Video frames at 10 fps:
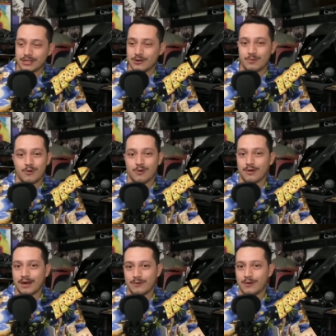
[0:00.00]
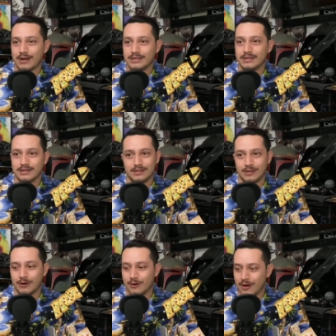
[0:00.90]
to know more. I wanted to, you
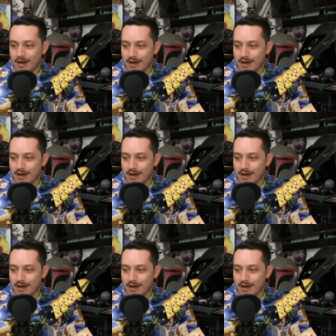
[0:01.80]
know,